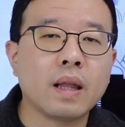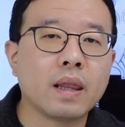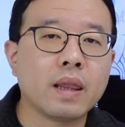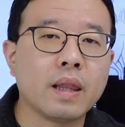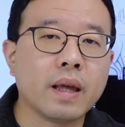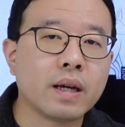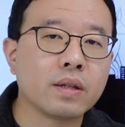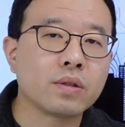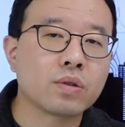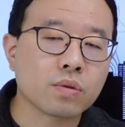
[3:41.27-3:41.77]

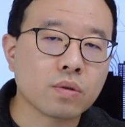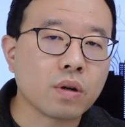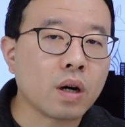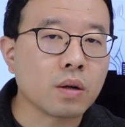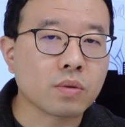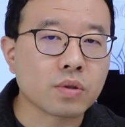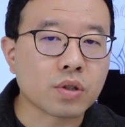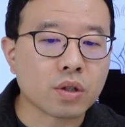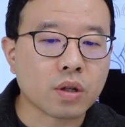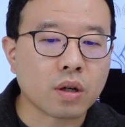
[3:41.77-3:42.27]
than to
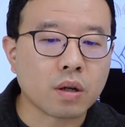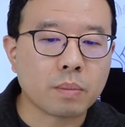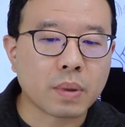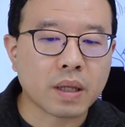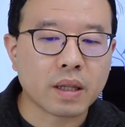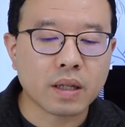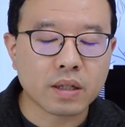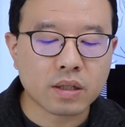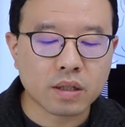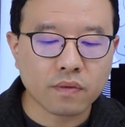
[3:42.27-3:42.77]
onshore.
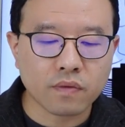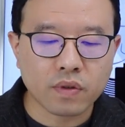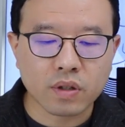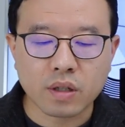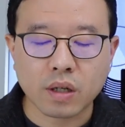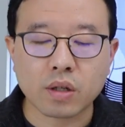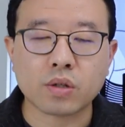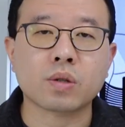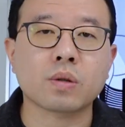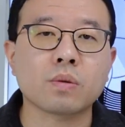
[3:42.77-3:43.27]
But this
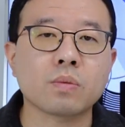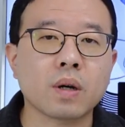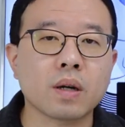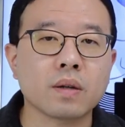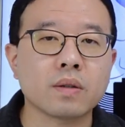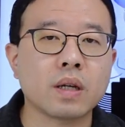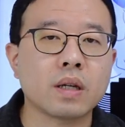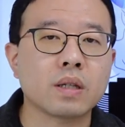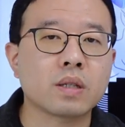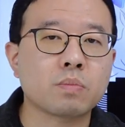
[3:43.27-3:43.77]
invitation
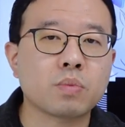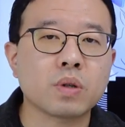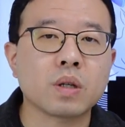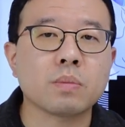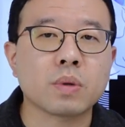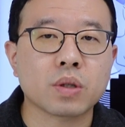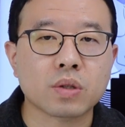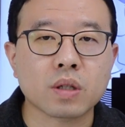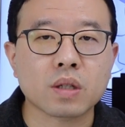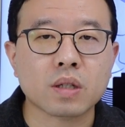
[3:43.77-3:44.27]
round, it's pretty
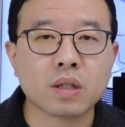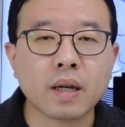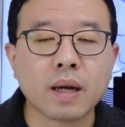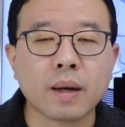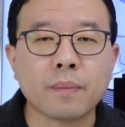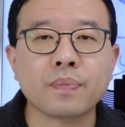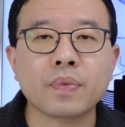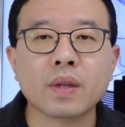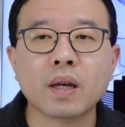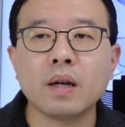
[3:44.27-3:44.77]
much the
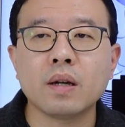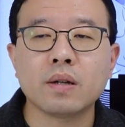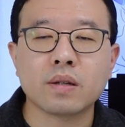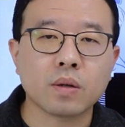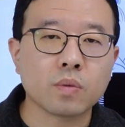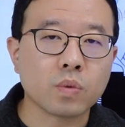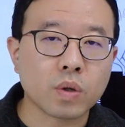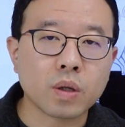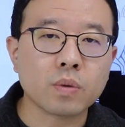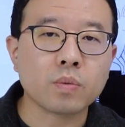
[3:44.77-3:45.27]
same.
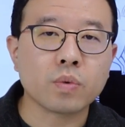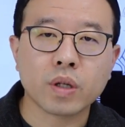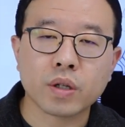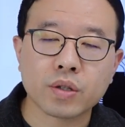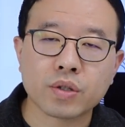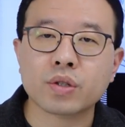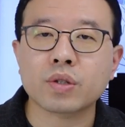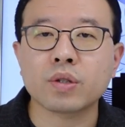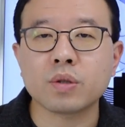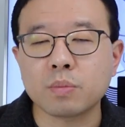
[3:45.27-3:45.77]
And we're
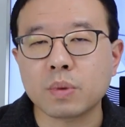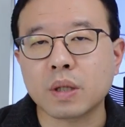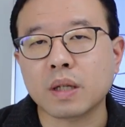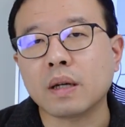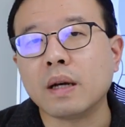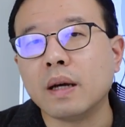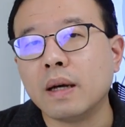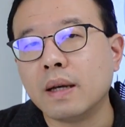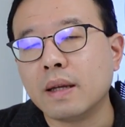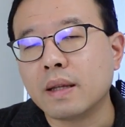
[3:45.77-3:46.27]

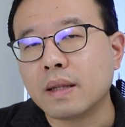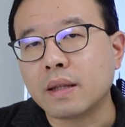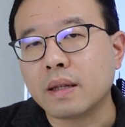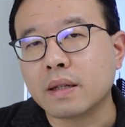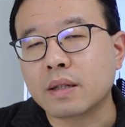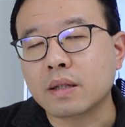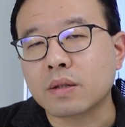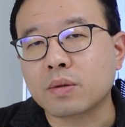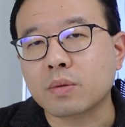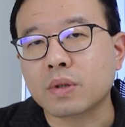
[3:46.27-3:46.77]
assuming
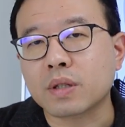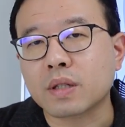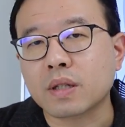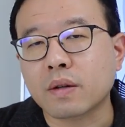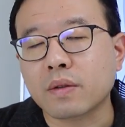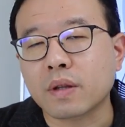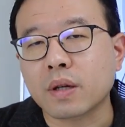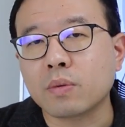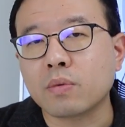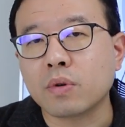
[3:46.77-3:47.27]
this is
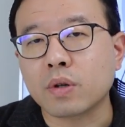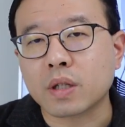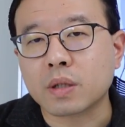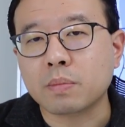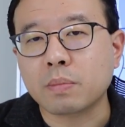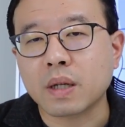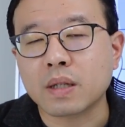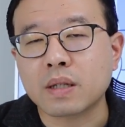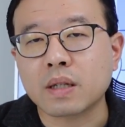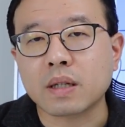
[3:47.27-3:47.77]
something we're
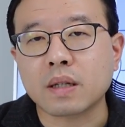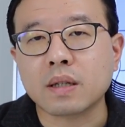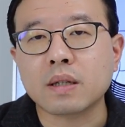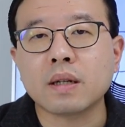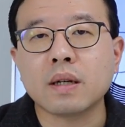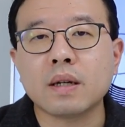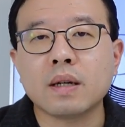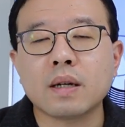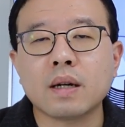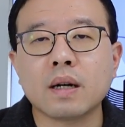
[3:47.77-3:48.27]
expecting.
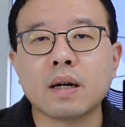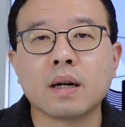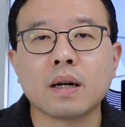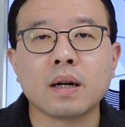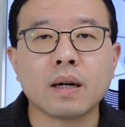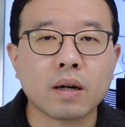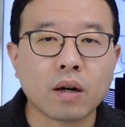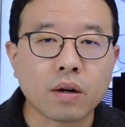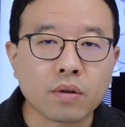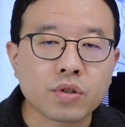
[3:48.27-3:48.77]

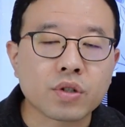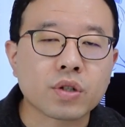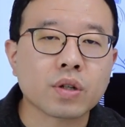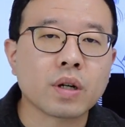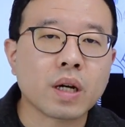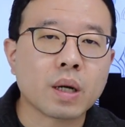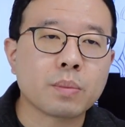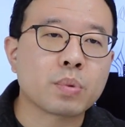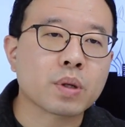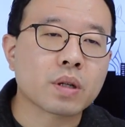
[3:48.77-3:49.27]

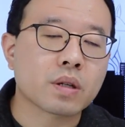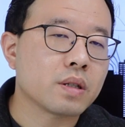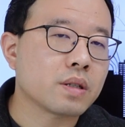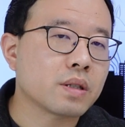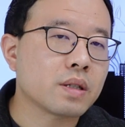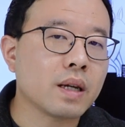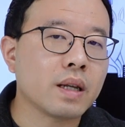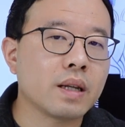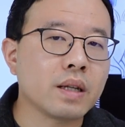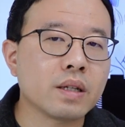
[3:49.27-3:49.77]
Onshore
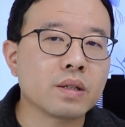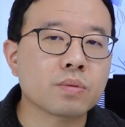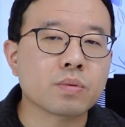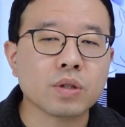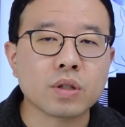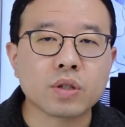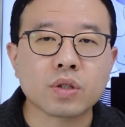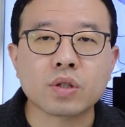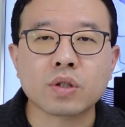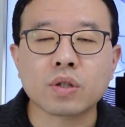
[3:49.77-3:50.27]
applicants at least
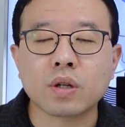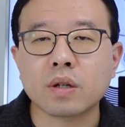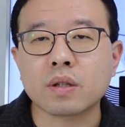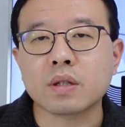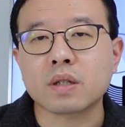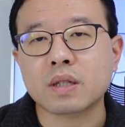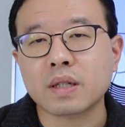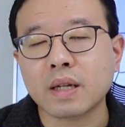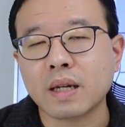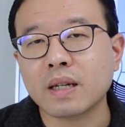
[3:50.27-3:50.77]
will enjoy
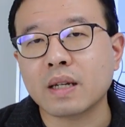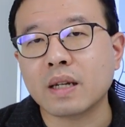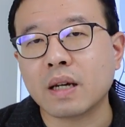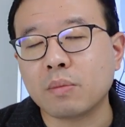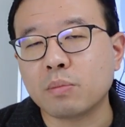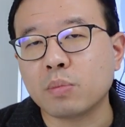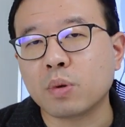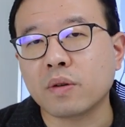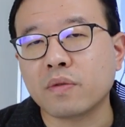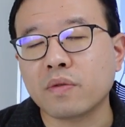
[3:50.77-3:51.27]
the same
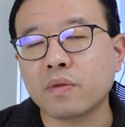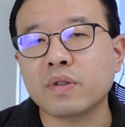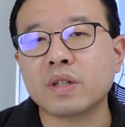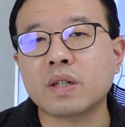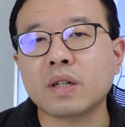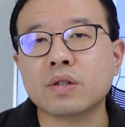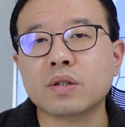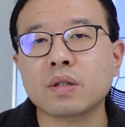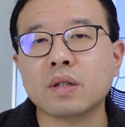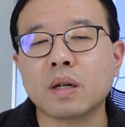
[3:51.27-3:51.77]
number of
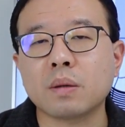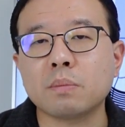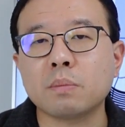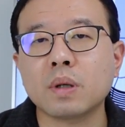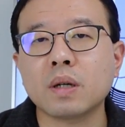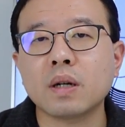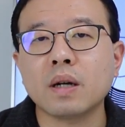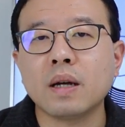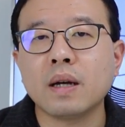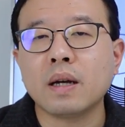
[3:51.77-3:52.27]
invitation
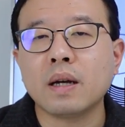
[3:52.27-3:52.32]
number